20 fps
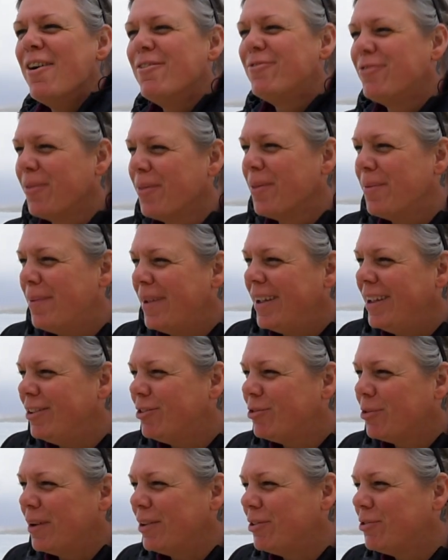from the
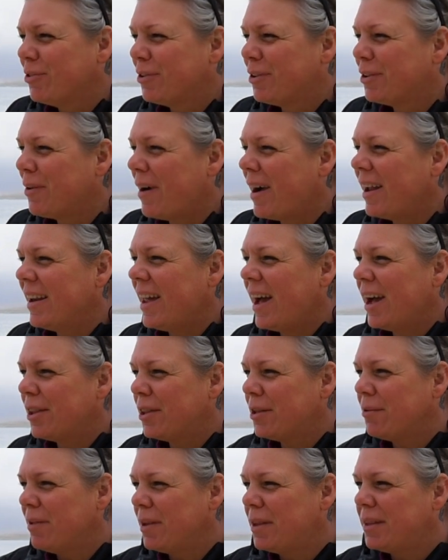beach, which was quite nice.
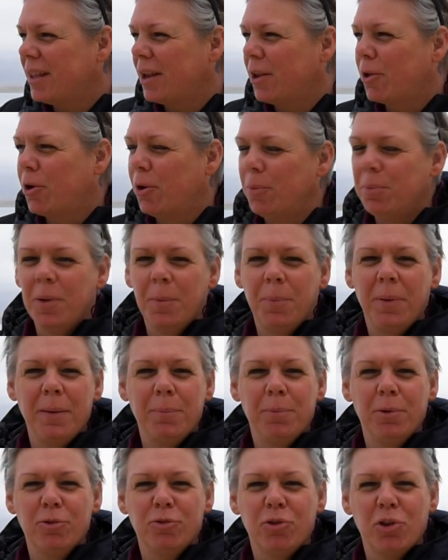There is still a couple of
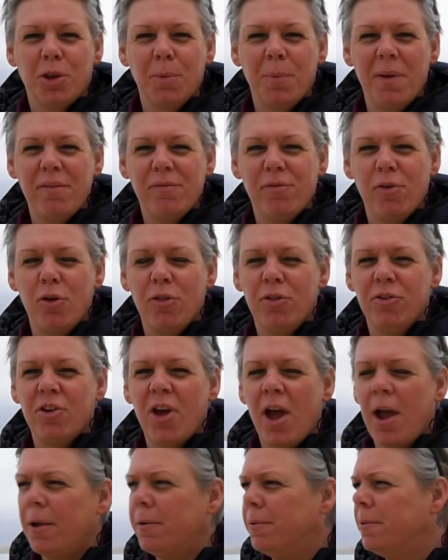people just a bit further
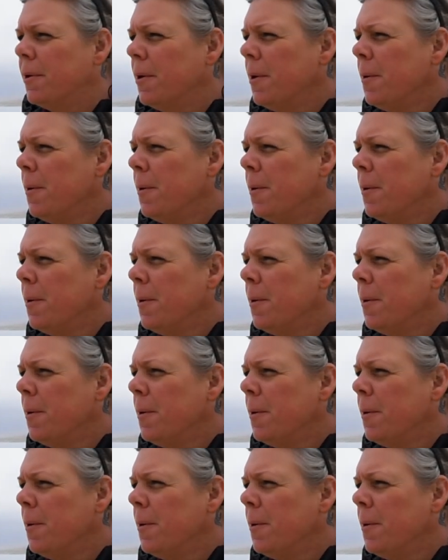down.